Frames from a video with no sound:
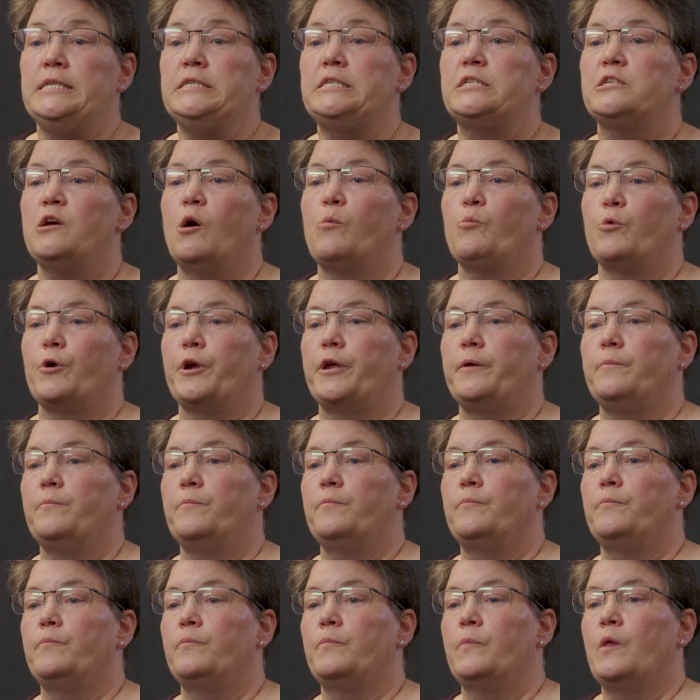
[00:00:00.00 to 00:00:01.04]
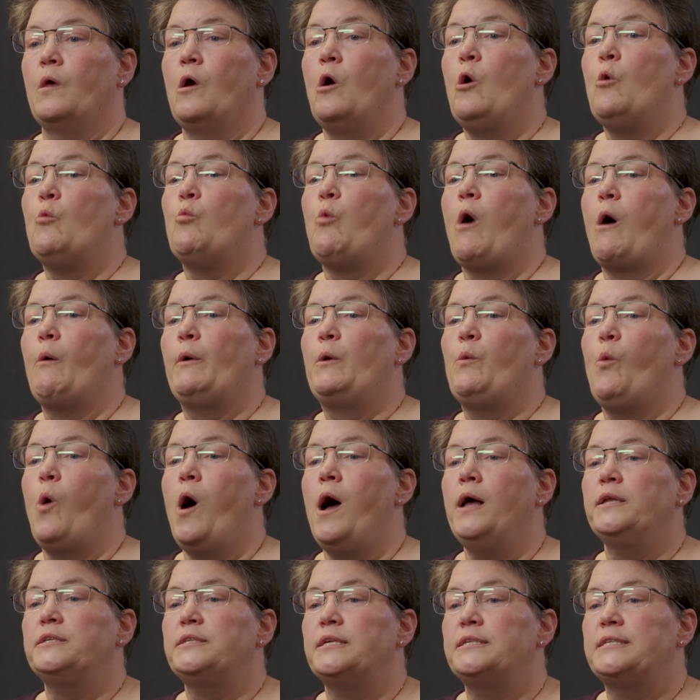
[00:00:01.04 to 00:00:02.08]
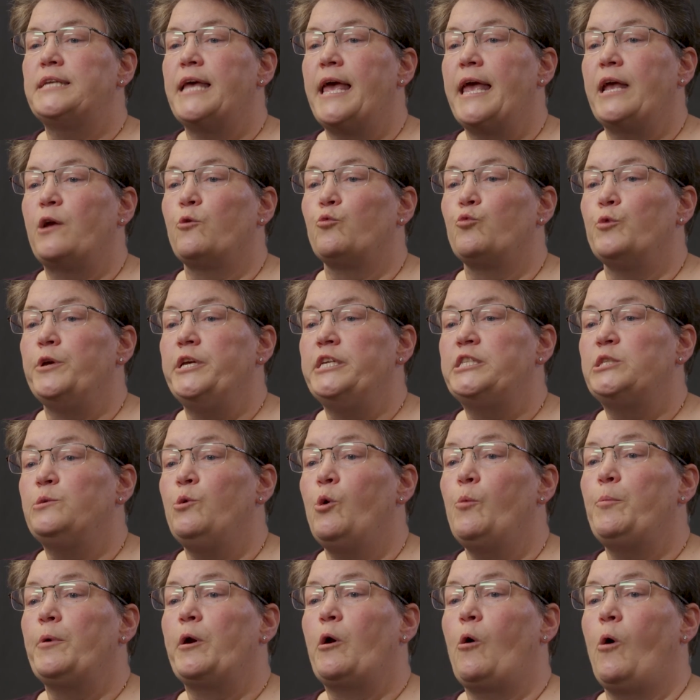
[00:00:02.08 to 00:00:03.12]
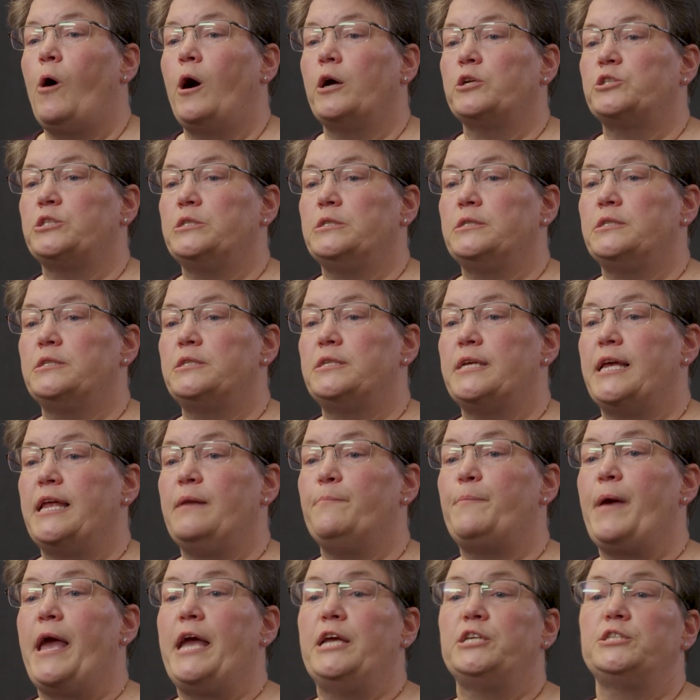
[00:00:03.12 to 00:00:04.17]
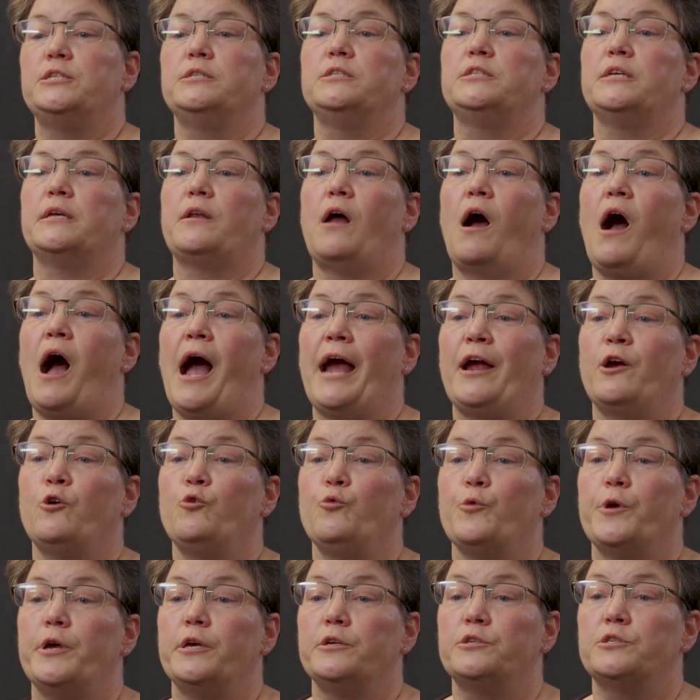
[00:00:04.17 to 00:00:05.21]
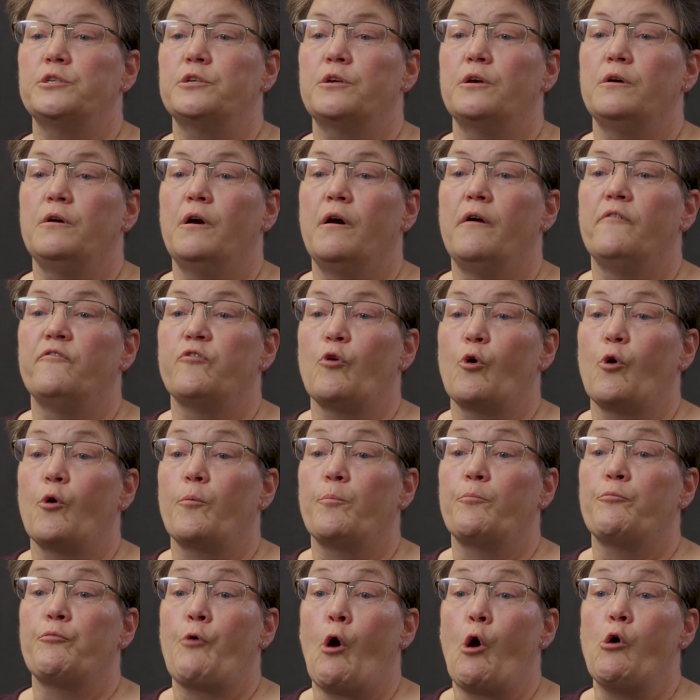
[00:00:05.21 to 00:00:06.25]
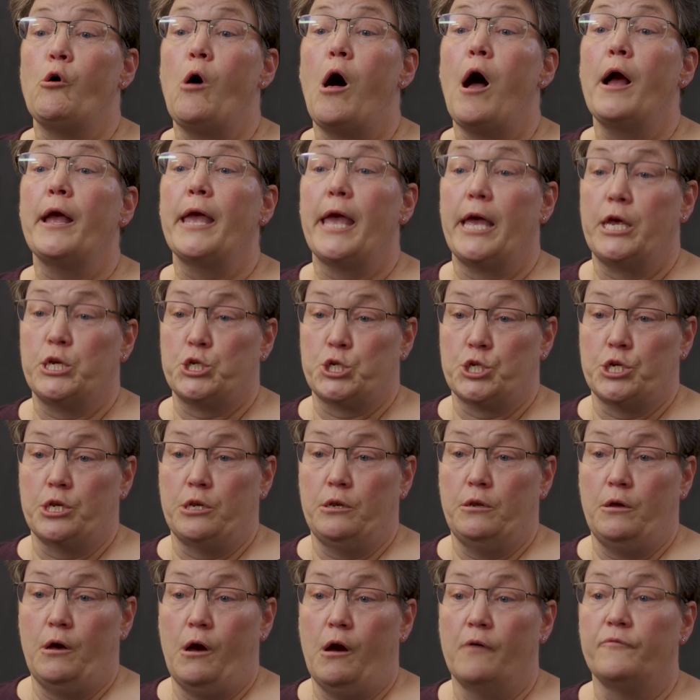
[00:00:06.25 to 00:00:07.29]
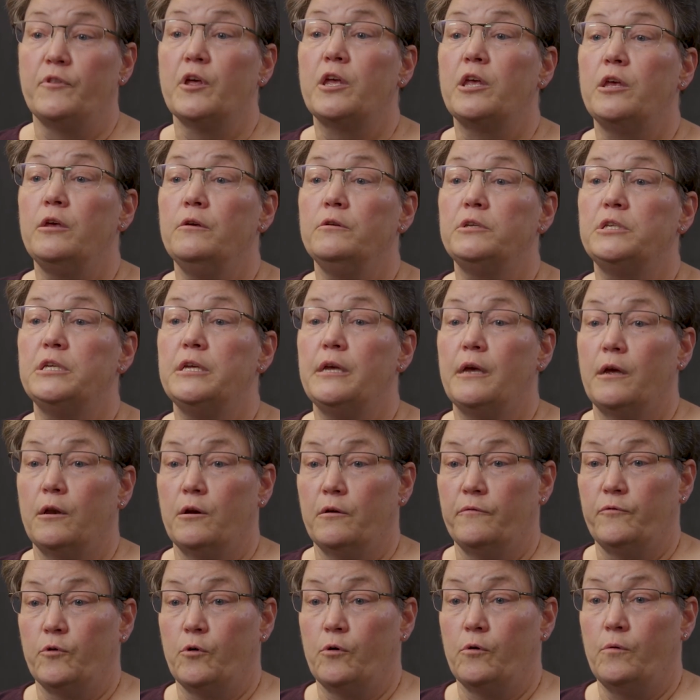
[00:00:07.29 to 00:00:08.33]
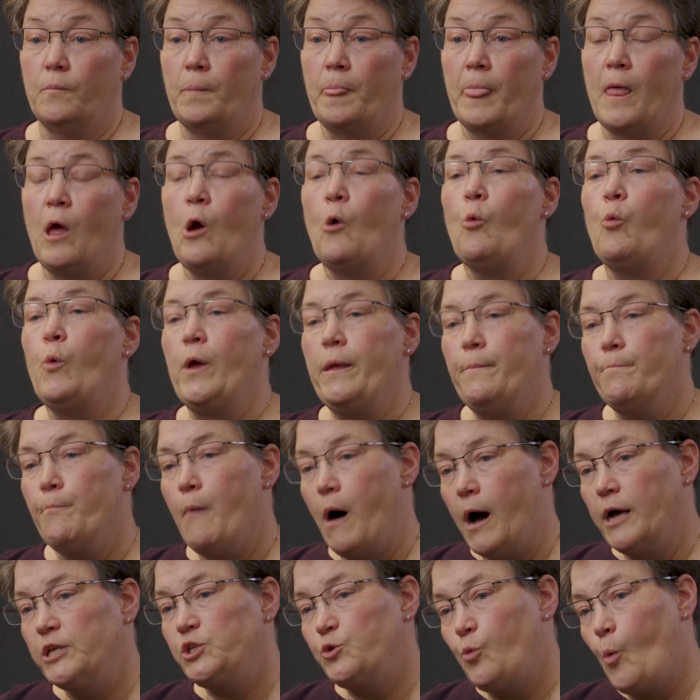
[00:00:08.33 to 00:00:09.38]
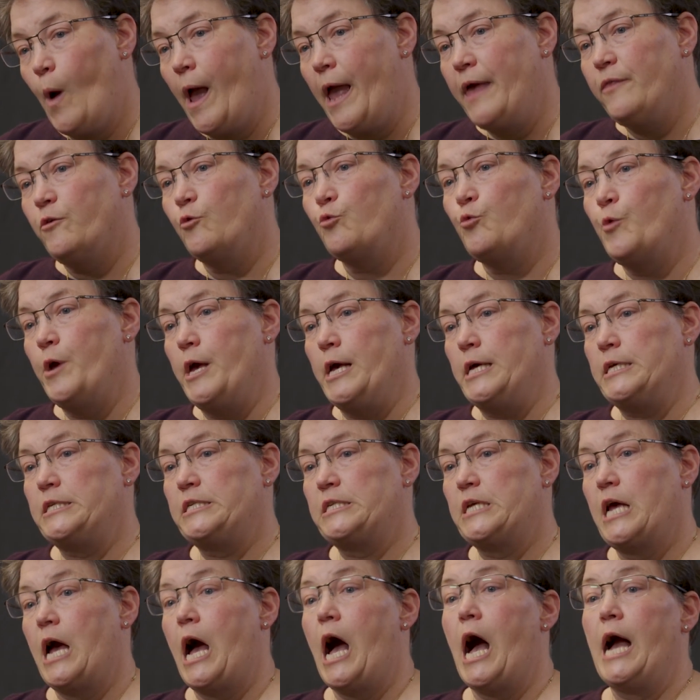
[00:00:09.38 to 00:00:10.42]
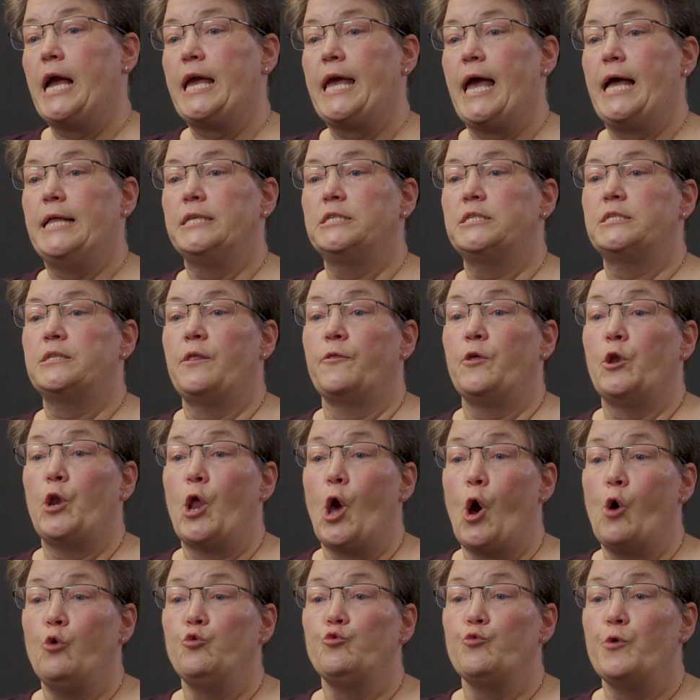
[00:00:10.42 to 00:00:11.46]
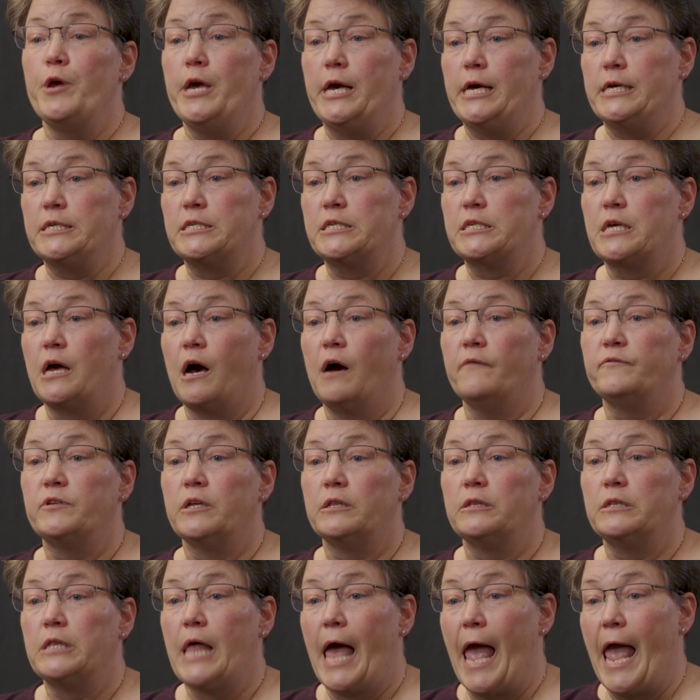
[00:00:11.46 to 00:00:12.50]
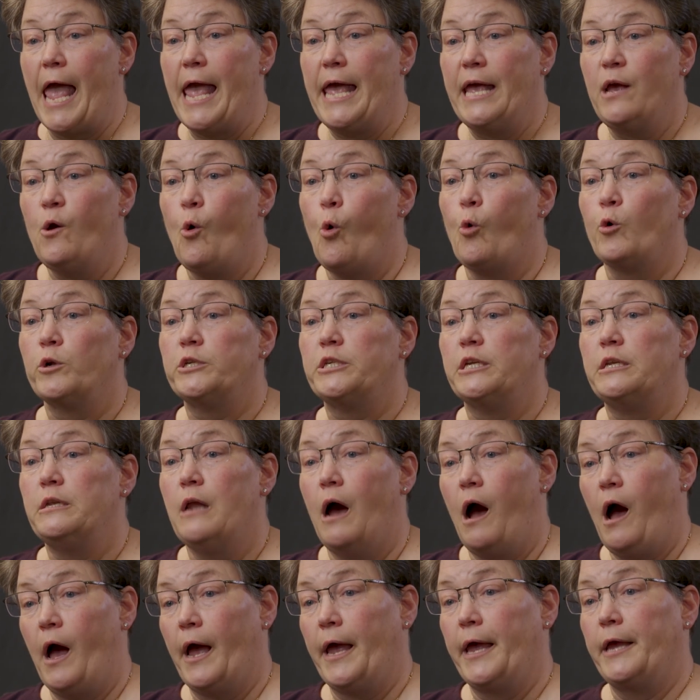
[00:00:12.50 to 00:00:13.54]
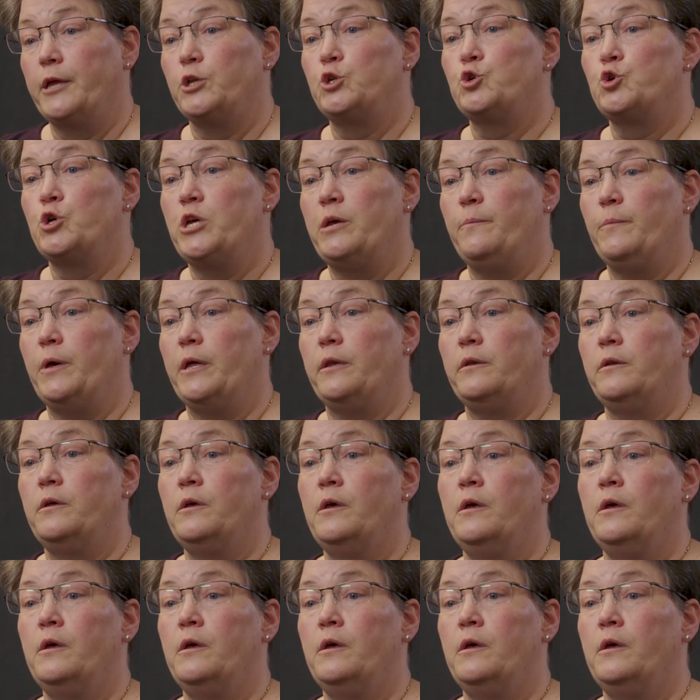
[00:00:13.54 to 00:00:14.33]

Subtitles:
summary, while we want to take reasonable precautions in patients at higher risk for prolongation of the QT interval, we must weigh the risk against the known risk of delaying or denying treatment